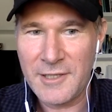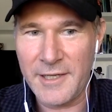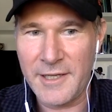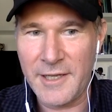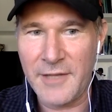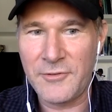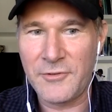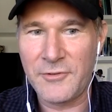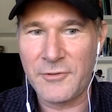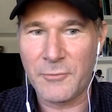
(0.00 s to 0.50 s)

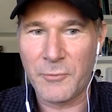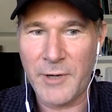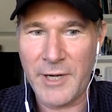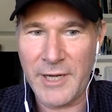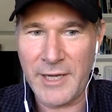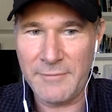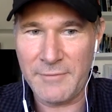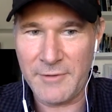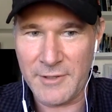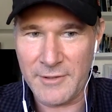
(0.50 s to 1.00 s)
against the
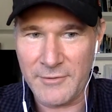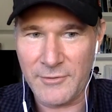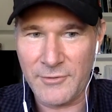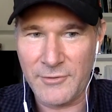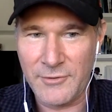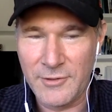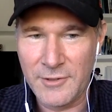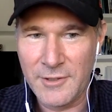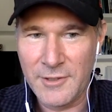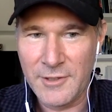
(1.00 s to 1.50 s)

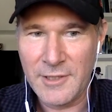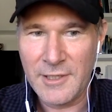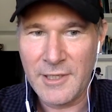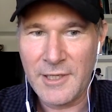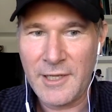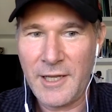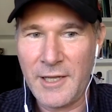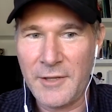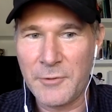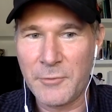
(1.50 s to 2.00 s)
Ravens,
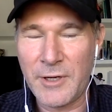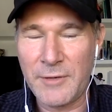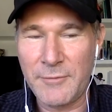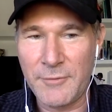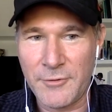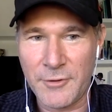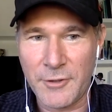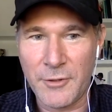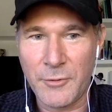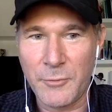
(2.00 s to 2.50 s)
and the
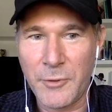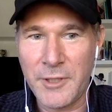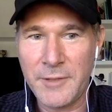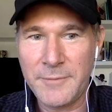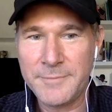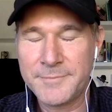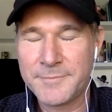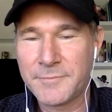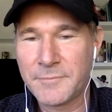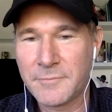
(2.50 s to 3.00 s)
Ravens are going to win.
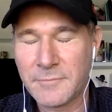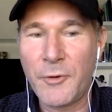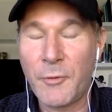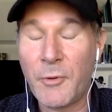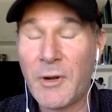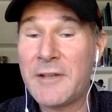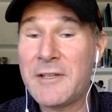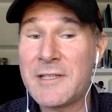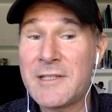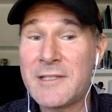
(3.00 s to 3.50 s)
So
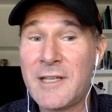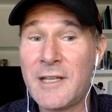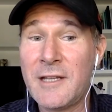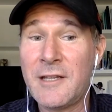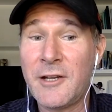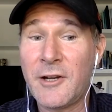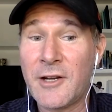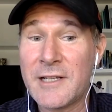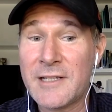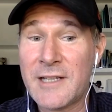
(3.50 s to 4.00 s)
what I just
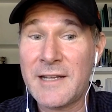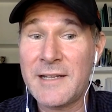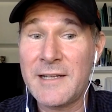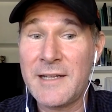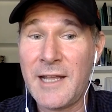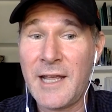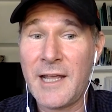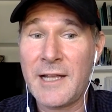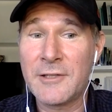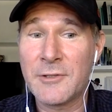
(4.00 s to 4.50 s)
did there is I
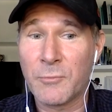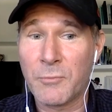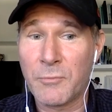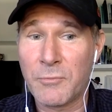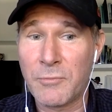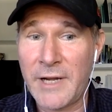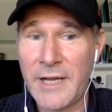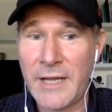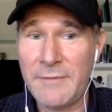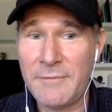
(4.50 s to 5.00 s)
negged the
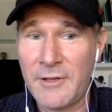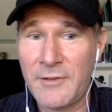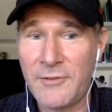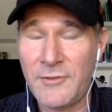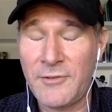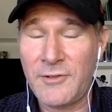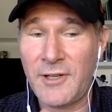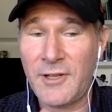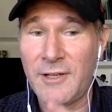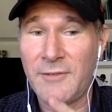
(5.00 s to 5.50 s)

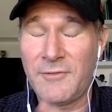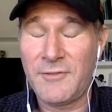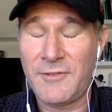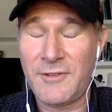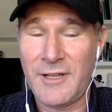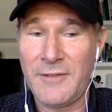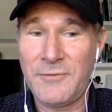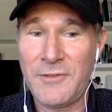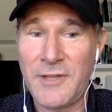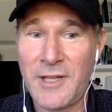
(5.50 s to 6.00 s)
Ravens
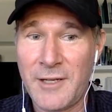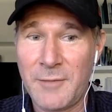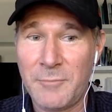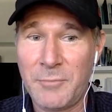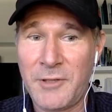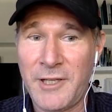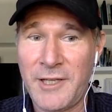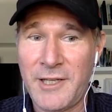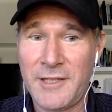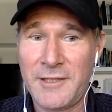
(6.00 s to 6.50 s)
if they end
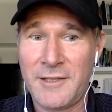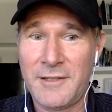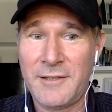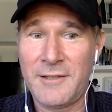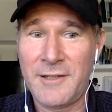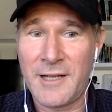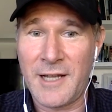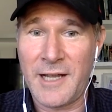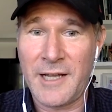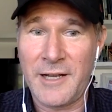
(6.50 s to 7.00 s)
up playing the
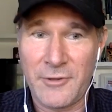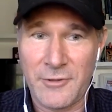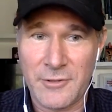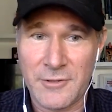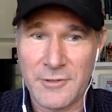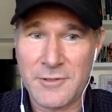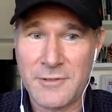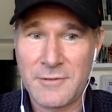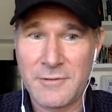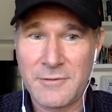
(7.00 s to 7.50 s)

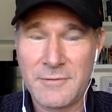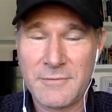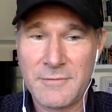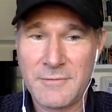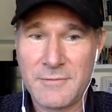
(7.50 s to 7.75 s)
Niners.